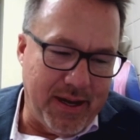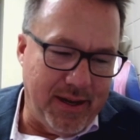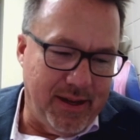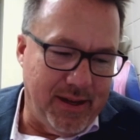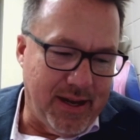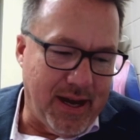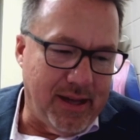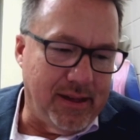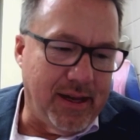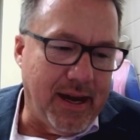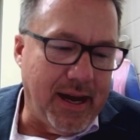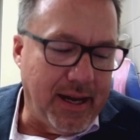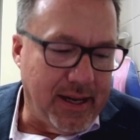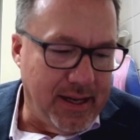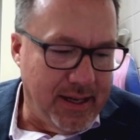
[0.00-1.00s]
might not
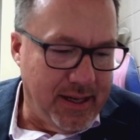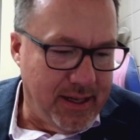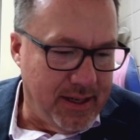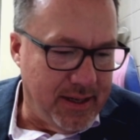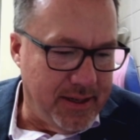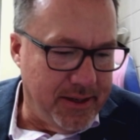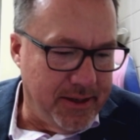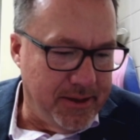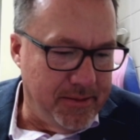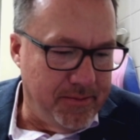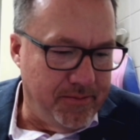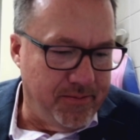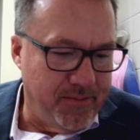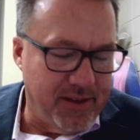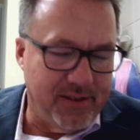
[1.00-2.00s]
like.
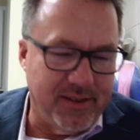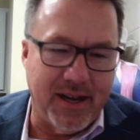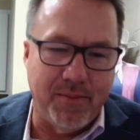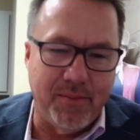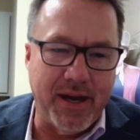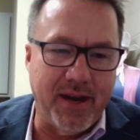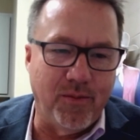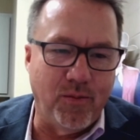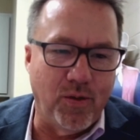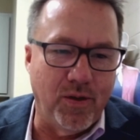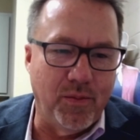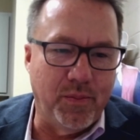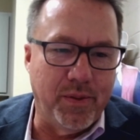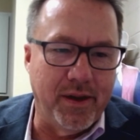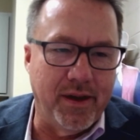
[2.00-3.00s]
It's not a bad
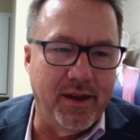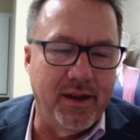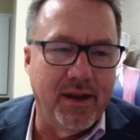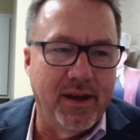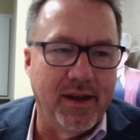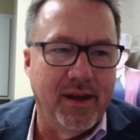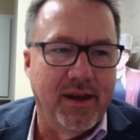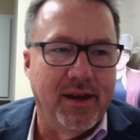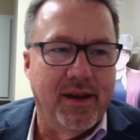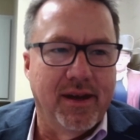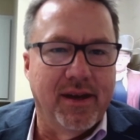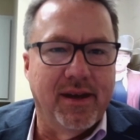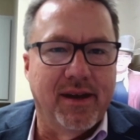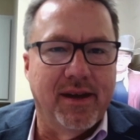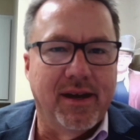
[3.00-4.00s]
word,
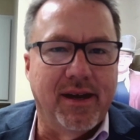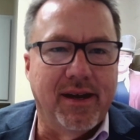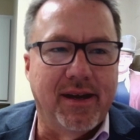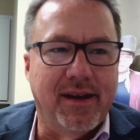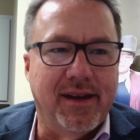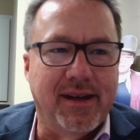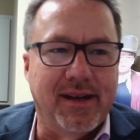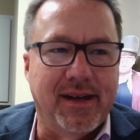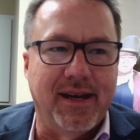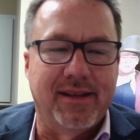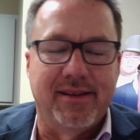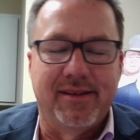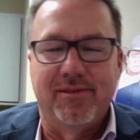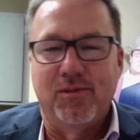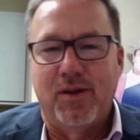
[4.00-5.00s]
but
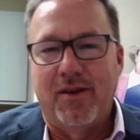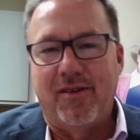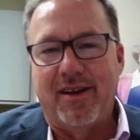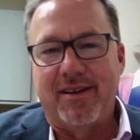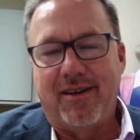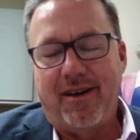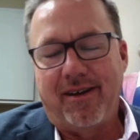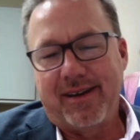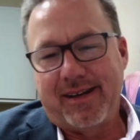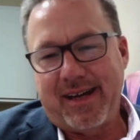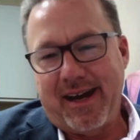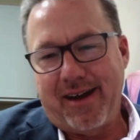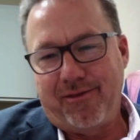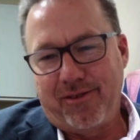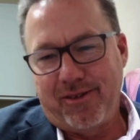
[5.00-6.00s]
I whenever I talk
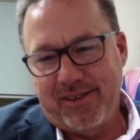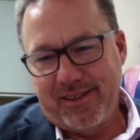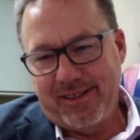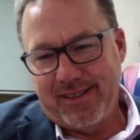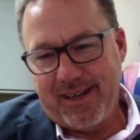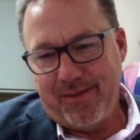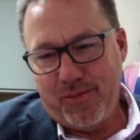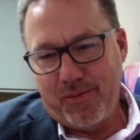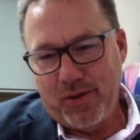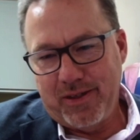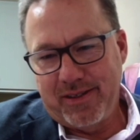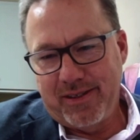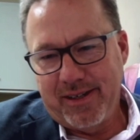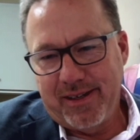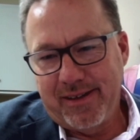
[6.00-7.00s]
at conferences, I'm
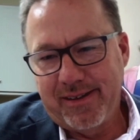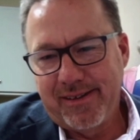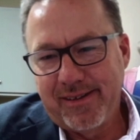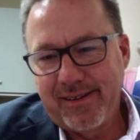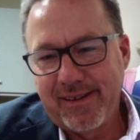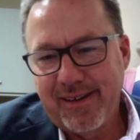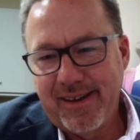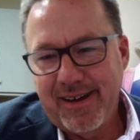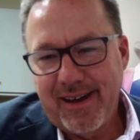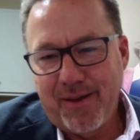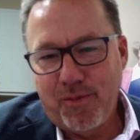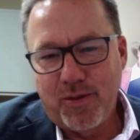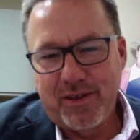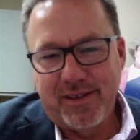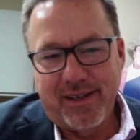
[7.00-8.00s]
always
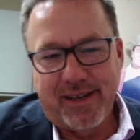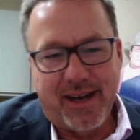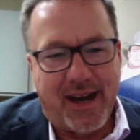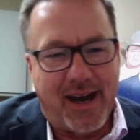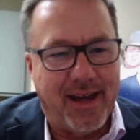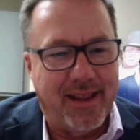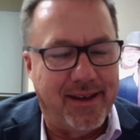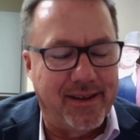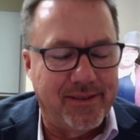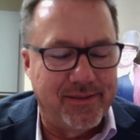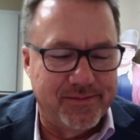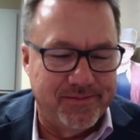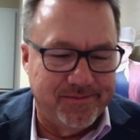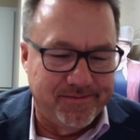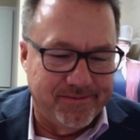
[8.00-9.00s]
the guy that
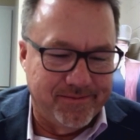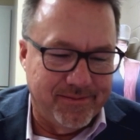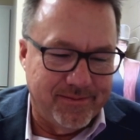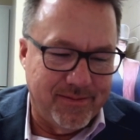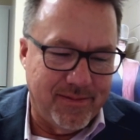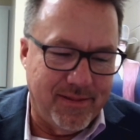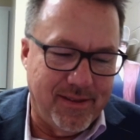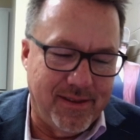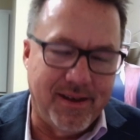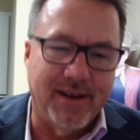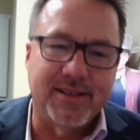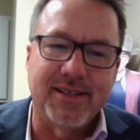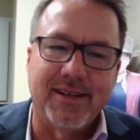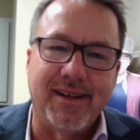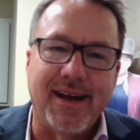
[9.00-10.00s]

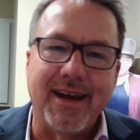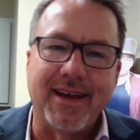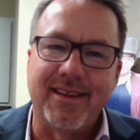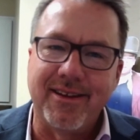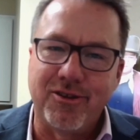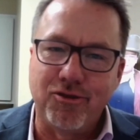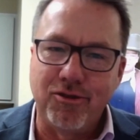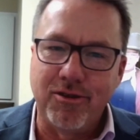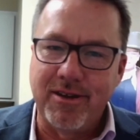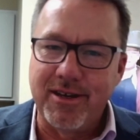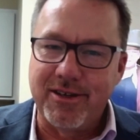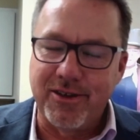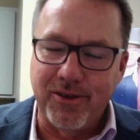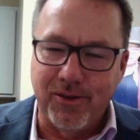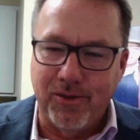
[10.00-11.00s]
doesn't like the
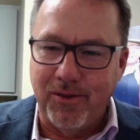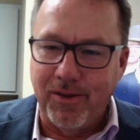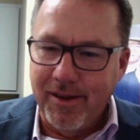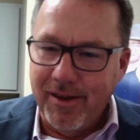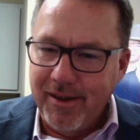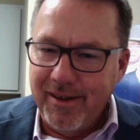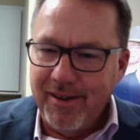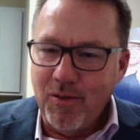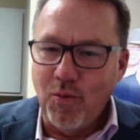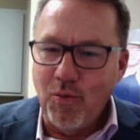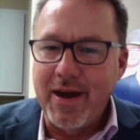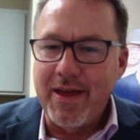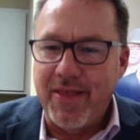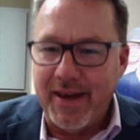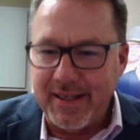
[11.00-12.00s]
traditional
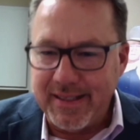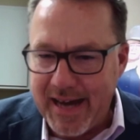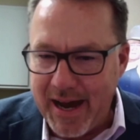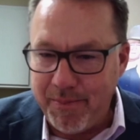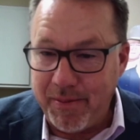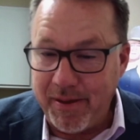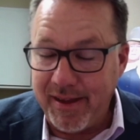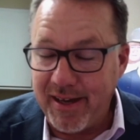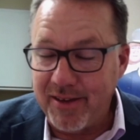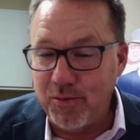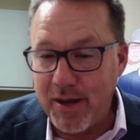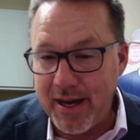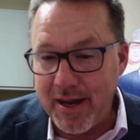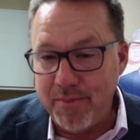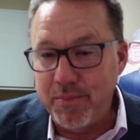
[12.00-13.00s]
way things happen.
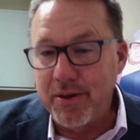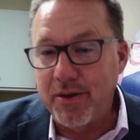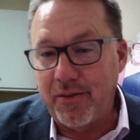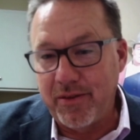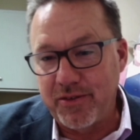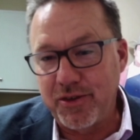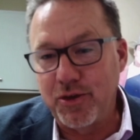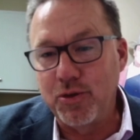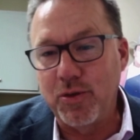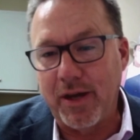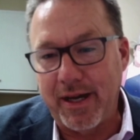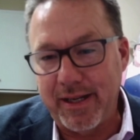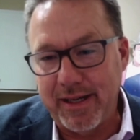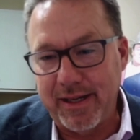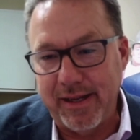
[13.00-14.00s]
That's why I built the
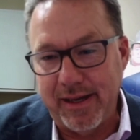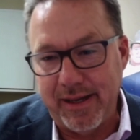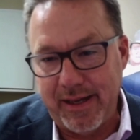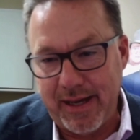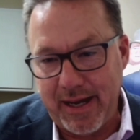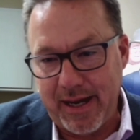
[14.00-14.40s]
school I did.